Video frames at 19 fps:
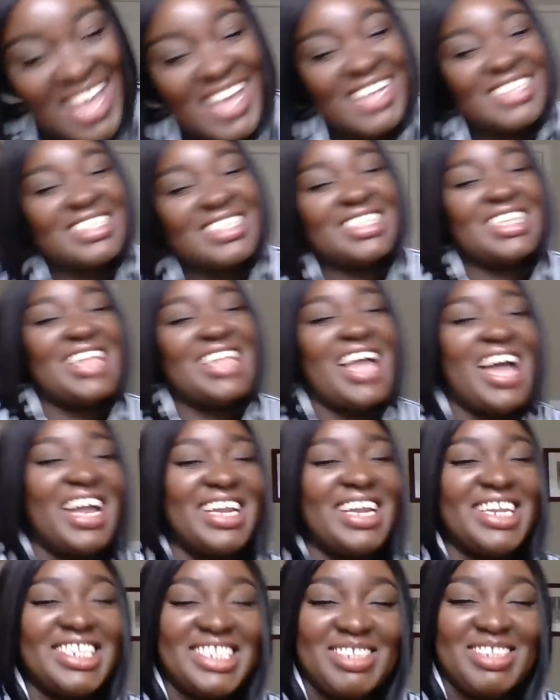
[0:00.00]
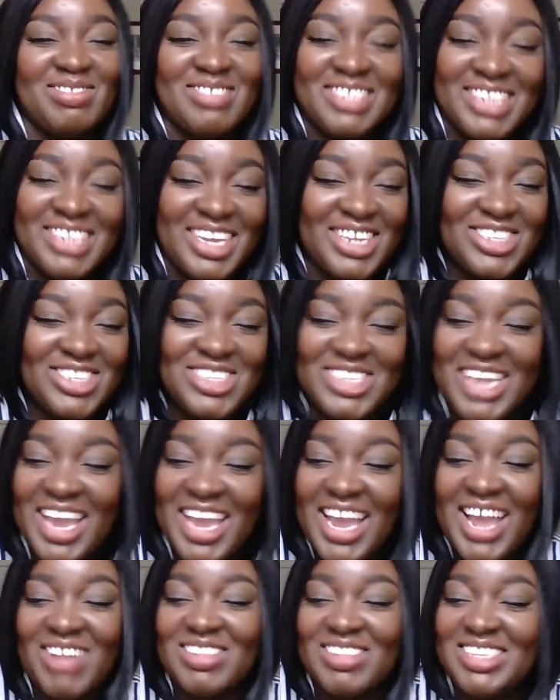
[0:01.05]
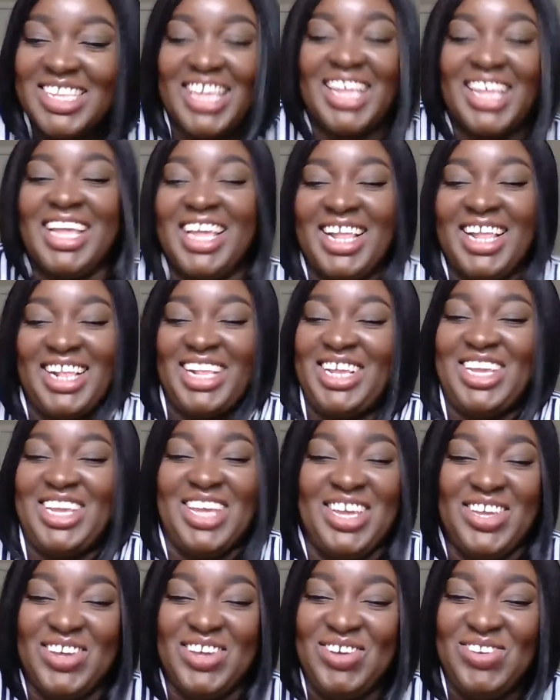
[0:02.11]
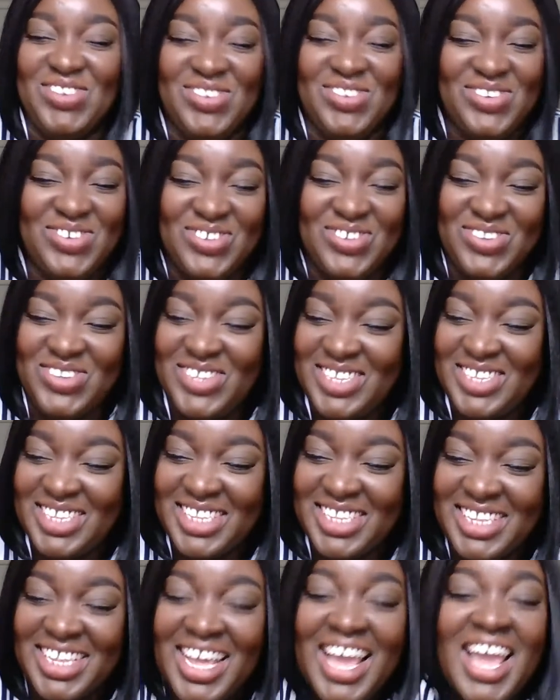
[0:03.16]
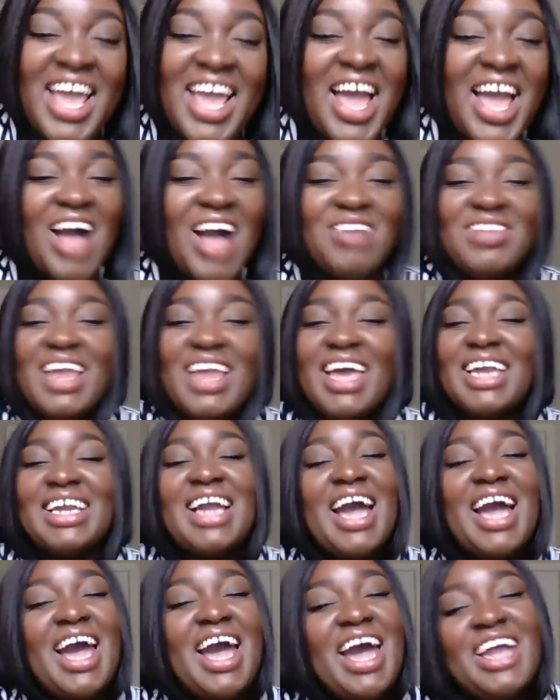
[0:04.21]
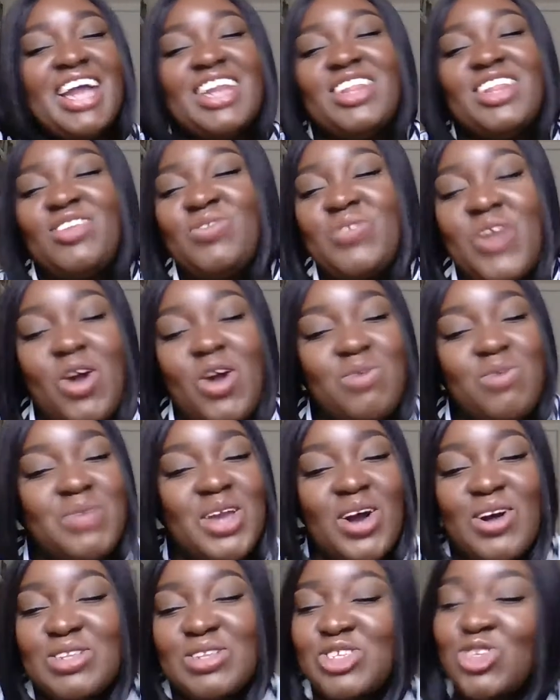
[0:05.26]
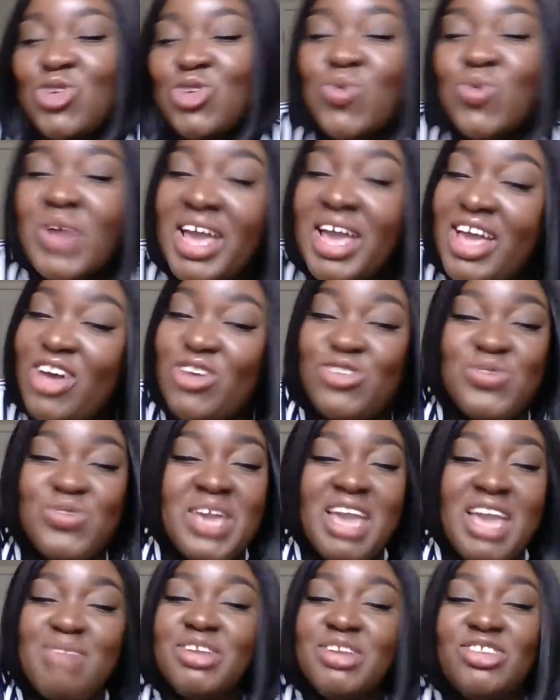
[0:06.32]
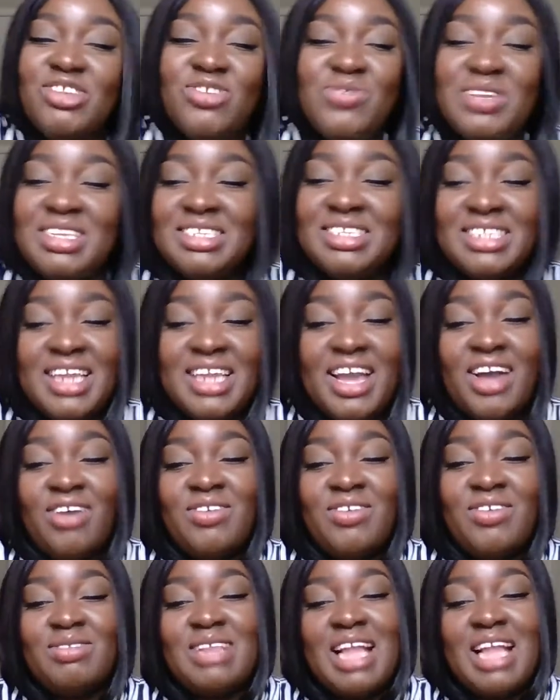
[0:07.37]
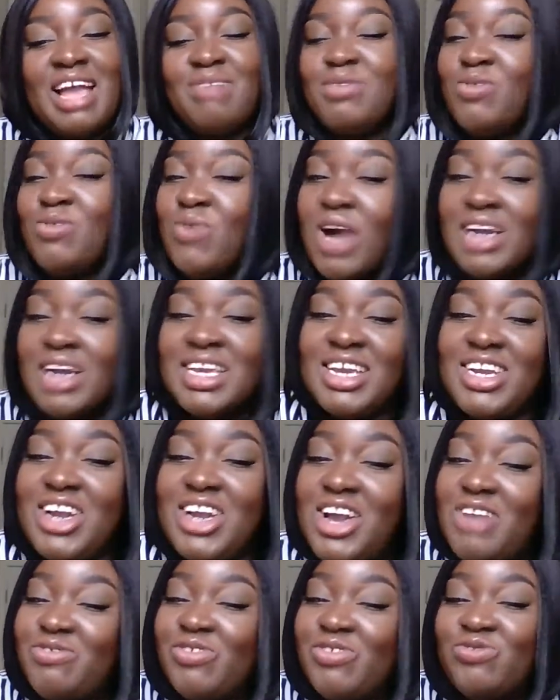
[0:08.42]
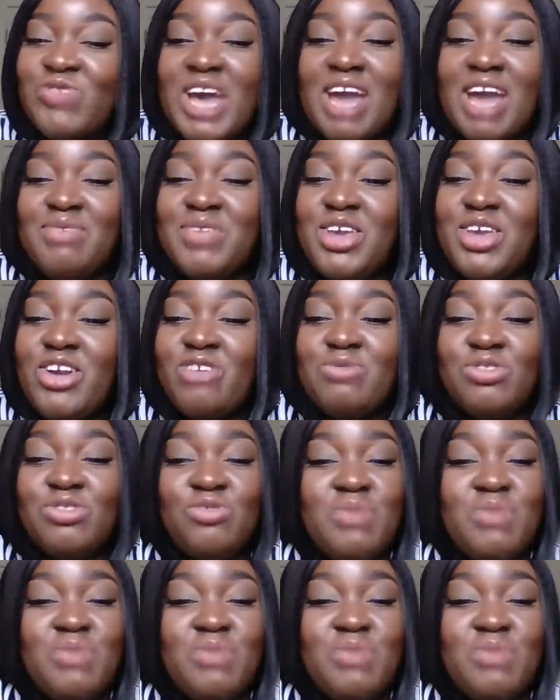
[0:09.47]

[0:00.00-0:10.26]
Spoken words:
Sliding in some sin, Shay. I'm telling you. Oh my God, you know me all too well. You can't be doing this now. I've been walking good for 5 years, but you're